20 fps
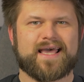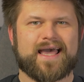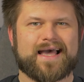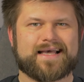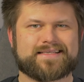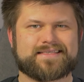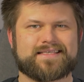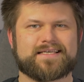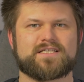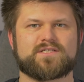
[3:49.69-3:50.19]

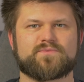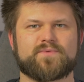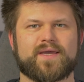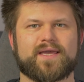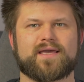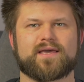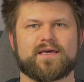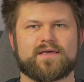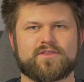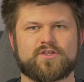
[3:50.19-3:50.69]
as this
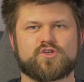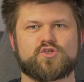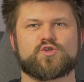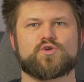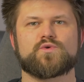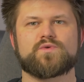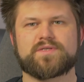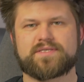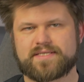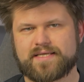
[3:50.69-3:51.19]
week the
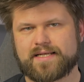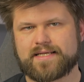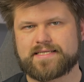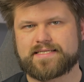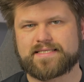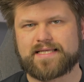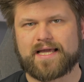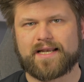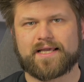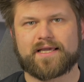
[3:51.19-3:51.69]
June Senate
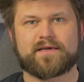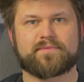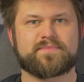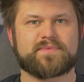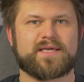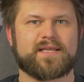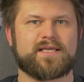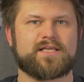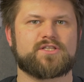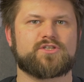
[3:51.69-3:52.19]
Standing
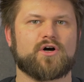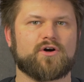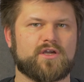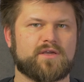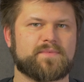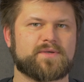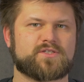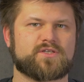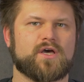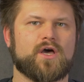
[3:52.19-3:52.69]
Committee
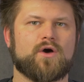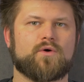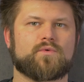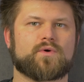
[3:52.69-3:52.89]
documents